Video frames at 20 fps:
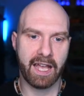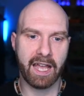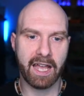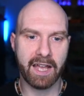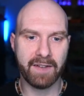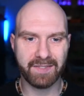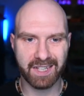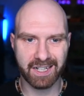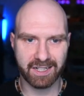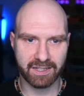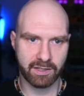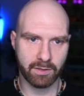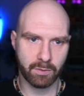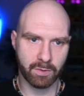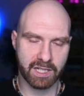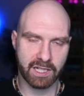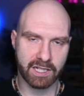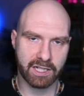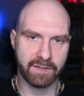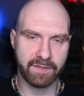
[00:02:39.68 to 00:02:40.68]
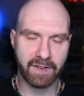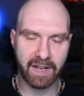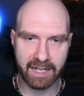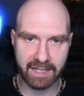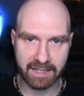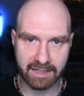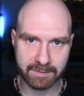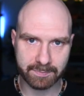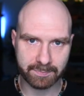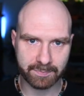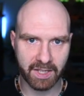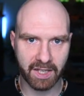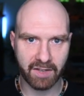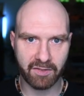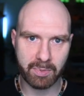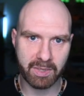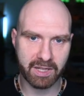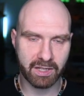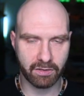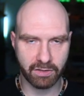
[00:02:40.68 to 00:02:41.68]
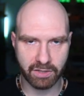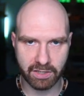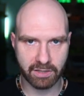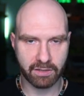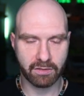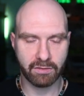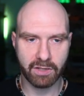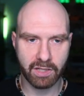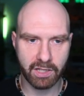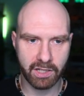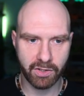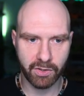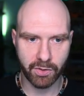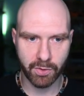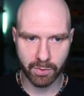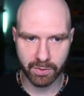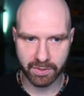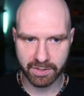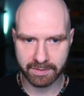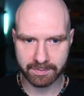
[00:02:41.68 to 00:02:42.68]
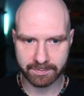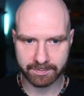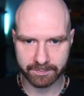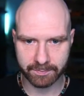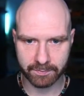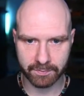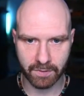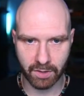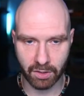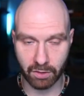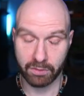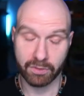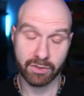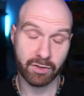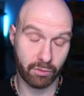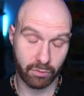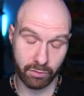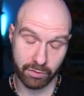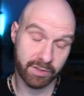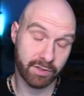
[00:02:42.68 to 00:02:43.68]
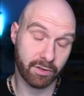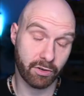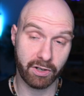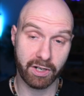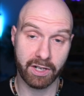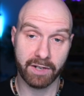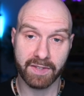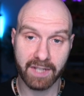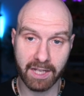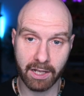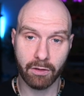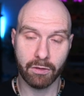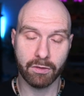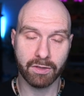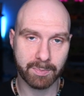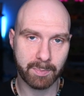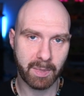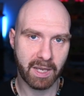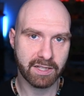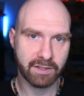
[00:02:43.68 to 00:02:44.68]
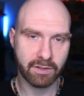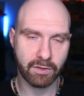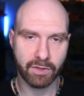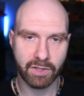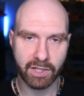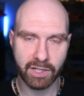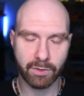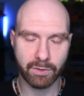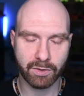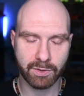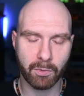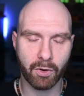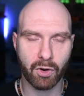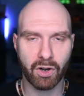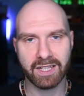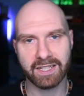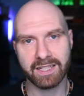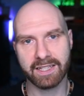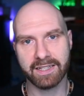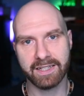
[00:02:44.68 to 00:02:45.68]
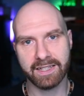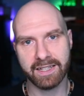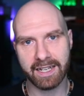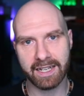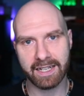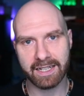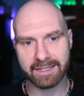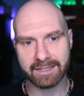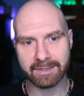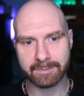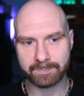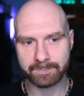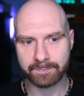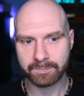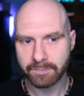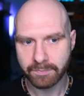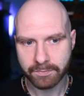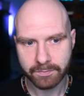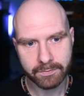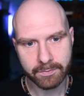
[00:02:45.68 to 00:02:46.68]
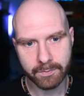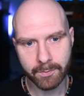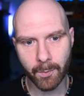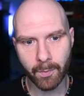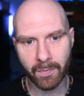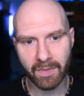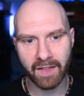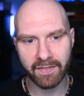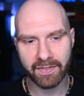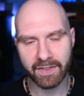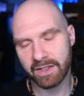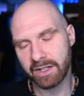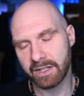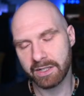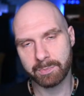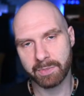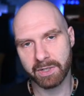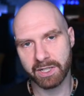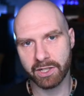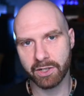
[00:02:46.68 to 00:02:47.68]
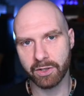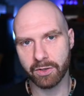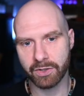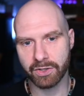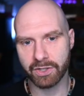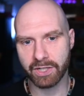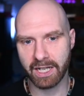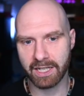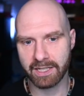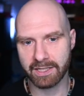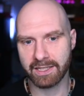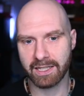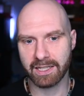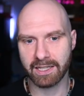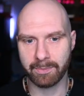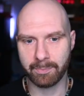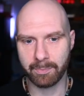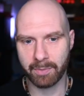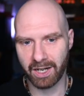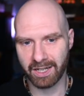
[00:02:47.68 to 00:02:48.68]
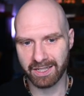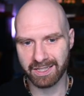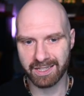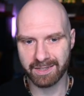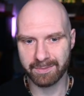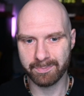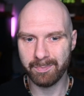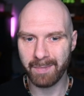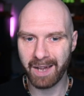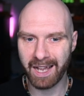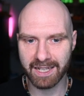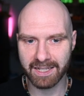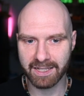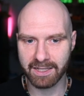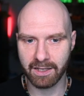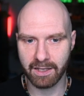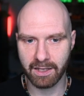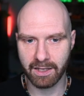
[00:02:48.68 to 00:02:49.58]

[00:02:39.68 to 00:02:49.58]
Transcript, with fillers: If there is no such event, if Bitcoin just continues, sorry, sorry, if the whole space continues more or less as it is, then there is pretty good chance that the prices may